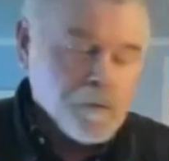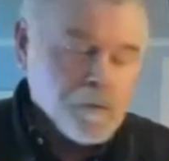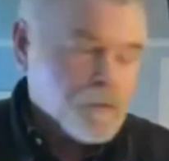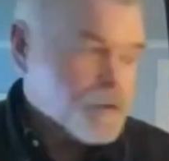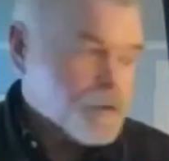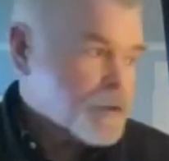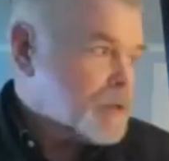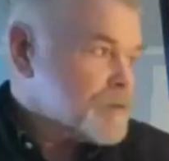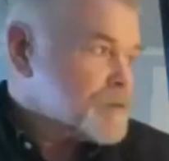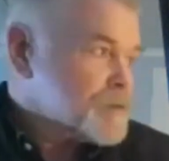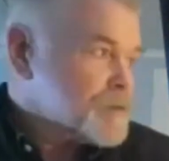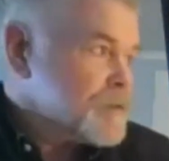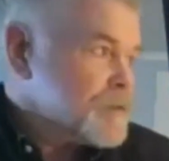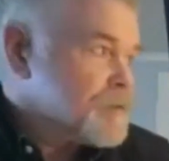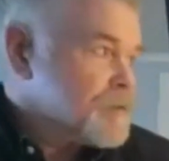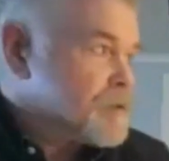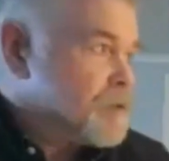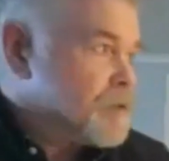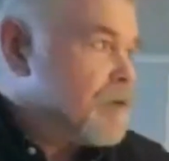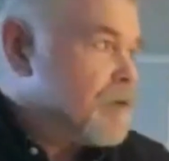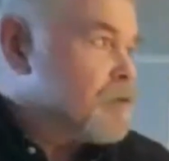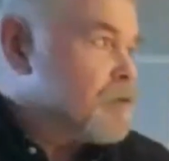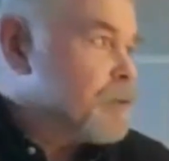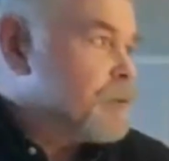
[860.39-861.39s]
okay,
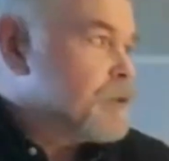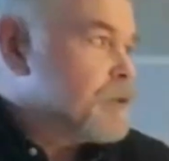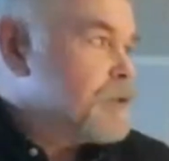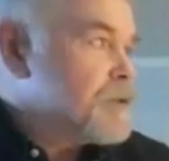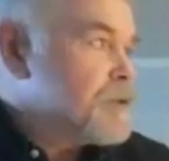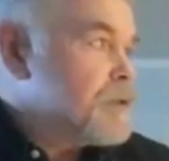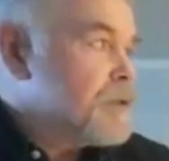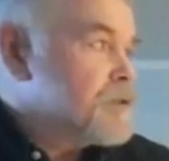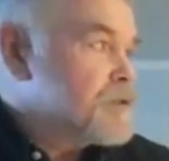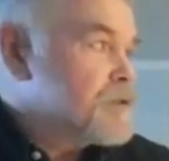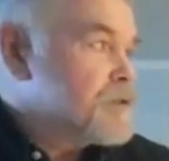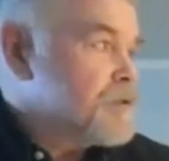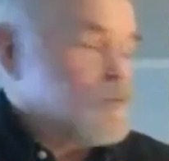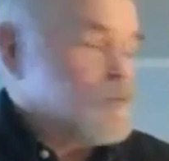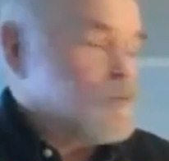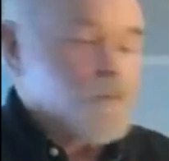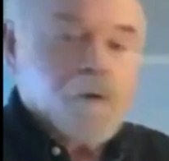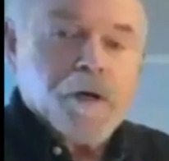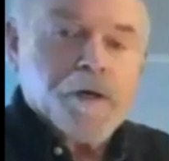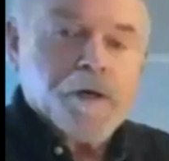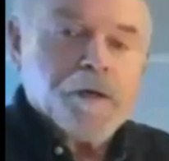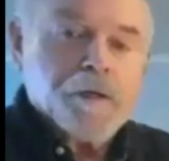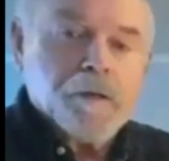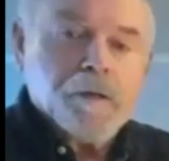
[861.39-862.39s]
since government isn't
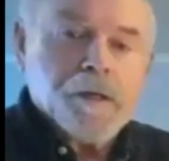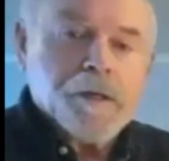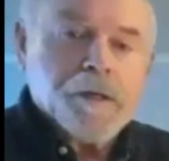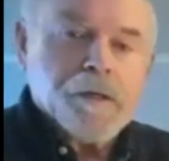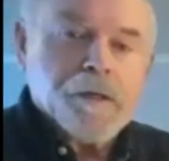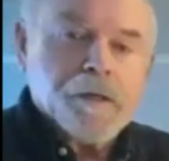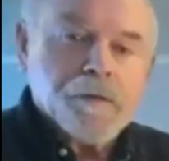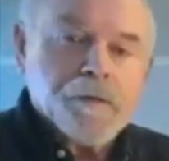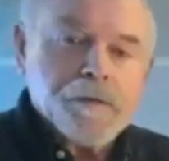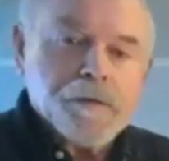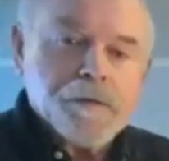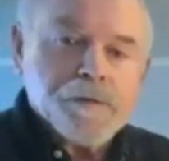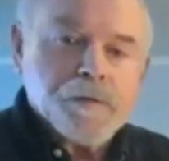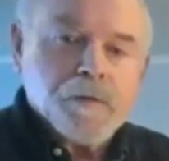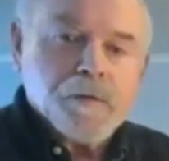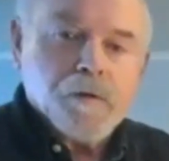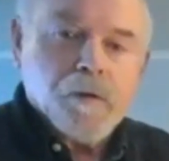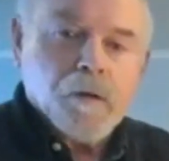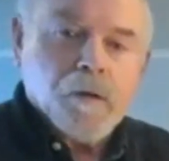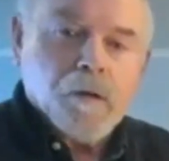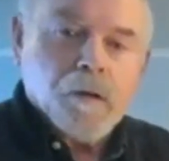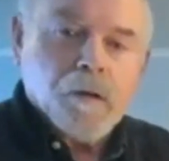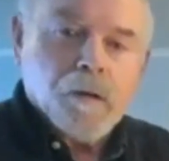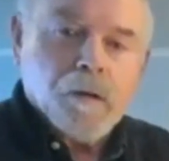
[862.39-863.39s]
regulating this at
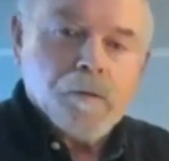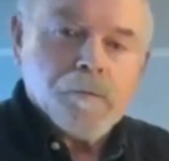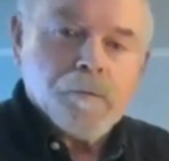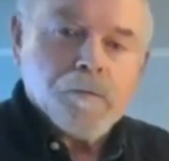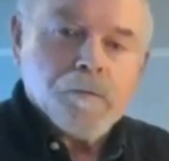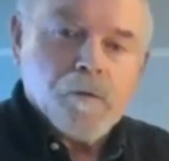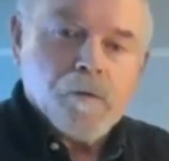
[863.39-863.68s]
all,